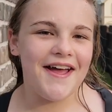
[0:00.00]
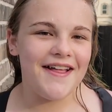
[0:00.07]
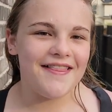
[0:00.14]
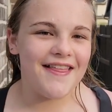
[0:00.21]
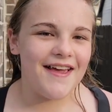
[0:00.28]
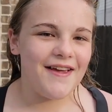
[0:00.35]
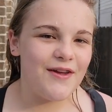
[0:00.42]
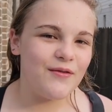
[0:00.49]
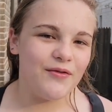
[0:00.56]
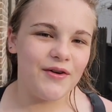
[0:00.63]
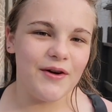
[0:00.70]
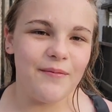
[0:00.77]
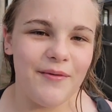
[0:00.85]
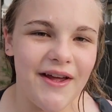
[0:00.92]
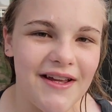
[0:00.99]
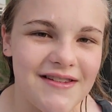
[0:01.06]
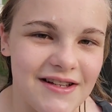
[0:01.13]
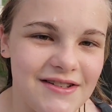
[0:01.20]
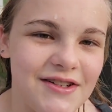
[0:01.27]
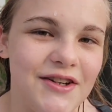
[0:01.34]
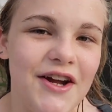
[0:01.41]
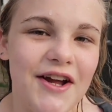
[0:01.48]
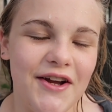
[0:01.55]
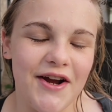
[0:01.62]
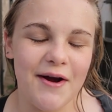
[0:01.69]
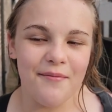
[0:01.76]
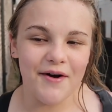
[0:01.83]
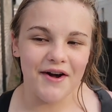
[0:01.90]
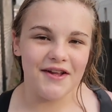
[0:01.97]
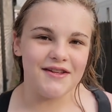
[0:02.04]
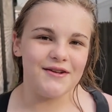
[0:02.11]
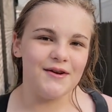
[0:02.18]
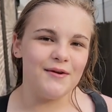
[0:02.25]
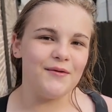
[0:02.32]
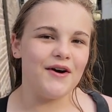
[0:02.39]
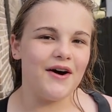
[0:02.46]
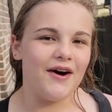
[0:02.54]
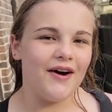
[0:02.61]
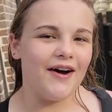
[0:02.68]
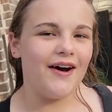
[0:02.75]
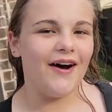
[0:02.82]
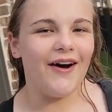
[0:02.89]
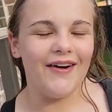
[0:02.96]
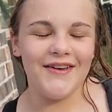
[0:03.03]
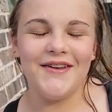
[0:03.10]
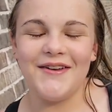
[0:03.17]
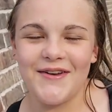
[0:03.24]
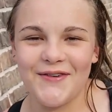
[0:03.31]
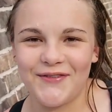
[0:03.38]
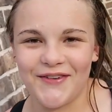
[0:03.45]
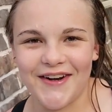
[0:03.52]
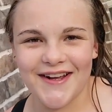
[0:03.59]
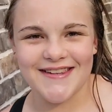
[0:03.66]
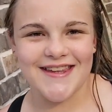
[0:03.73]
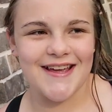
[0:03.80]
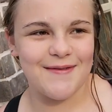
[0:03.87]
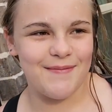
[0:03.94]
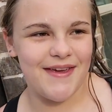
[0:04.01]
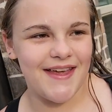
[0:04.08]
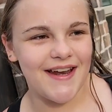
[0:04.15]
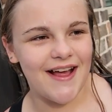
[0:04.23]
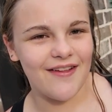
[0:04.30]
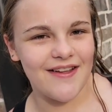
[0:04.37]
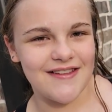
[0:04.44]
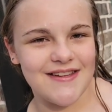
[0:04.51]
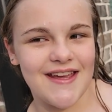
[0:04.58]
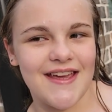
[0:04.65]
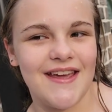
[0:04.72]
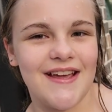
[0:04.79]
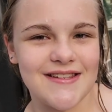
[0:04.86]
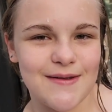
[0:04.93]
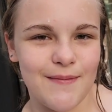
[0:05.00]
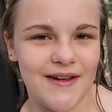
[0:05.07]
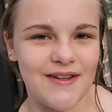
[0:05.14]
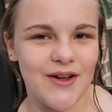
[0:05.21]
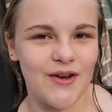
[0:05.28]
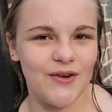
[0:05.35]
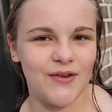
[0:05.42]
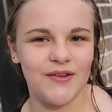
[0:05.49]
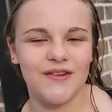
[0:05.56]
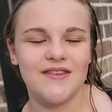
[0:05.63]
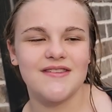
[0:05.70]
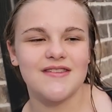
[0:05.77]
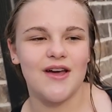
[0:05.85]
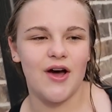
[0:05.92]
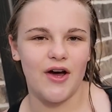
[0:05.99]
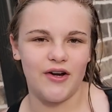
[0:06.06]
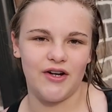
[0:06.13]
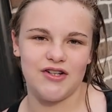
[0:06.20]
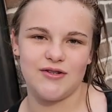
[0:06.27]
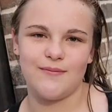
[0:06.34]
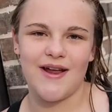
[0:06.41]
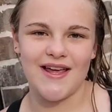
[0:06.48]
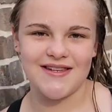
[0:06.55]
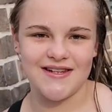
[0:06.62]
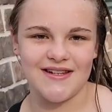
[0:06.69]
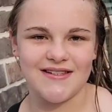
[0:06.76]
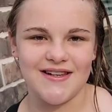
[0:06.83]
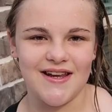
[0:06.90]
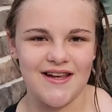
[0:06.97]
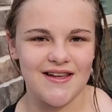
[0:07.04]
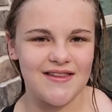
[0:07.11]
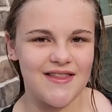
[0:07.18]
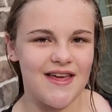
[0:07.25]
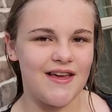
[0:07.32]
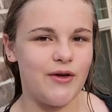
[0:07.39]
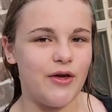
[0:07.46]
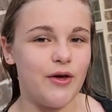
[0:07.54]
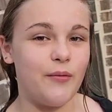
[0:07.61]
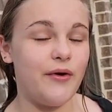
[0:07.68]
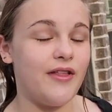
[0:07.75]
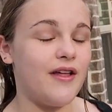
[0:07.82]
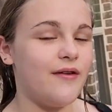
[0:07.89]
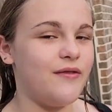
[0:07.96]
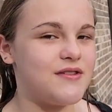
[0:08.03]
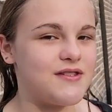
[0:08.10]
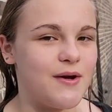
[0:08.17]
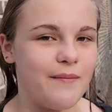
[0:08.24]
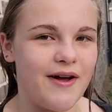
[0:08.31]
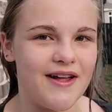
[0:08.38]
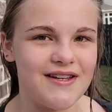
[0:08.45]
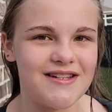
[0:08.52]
Thank you for being such a great grandpa and doing what all you do for us, like me and Ella taking us to McDonald's on her gymnastics day. Thank you. We love you so much.